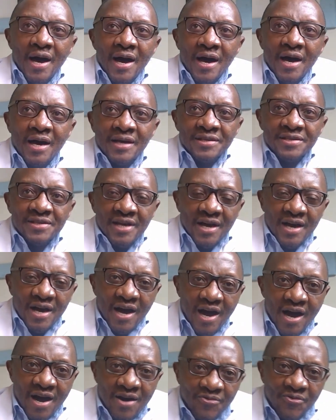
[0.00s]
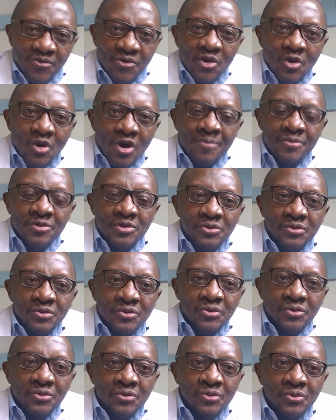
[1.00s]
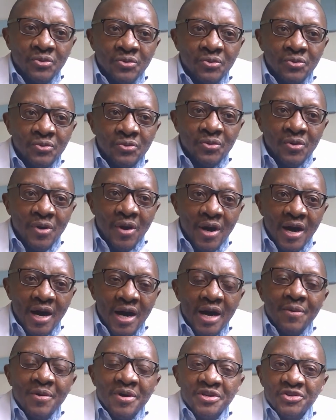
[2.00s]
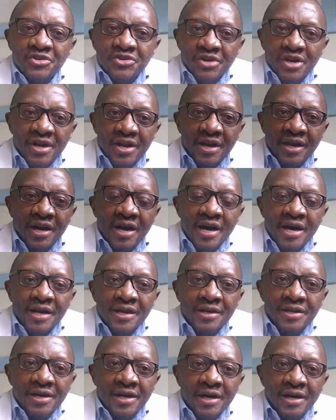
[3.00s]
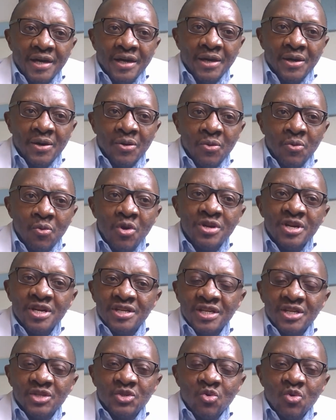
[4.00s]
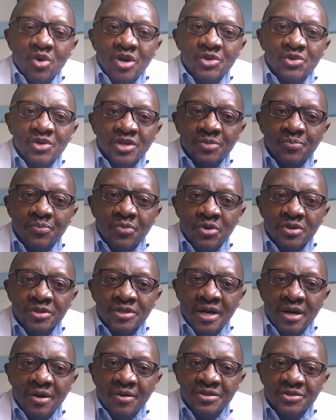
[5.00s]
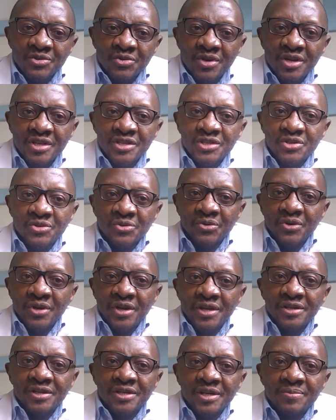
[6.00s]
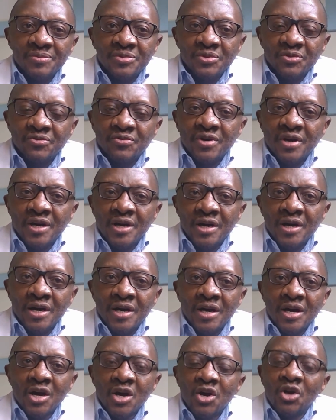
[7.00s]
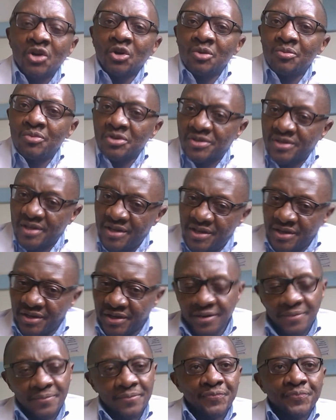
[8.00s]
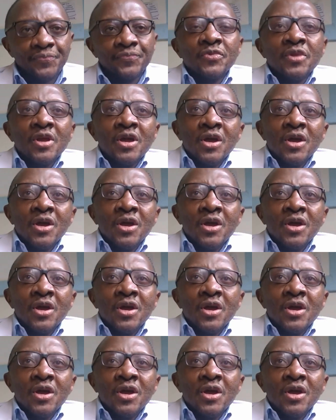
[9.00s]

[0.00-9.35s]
as a follow-up to our training and what it is we want to expose our students to in terms of global surgery,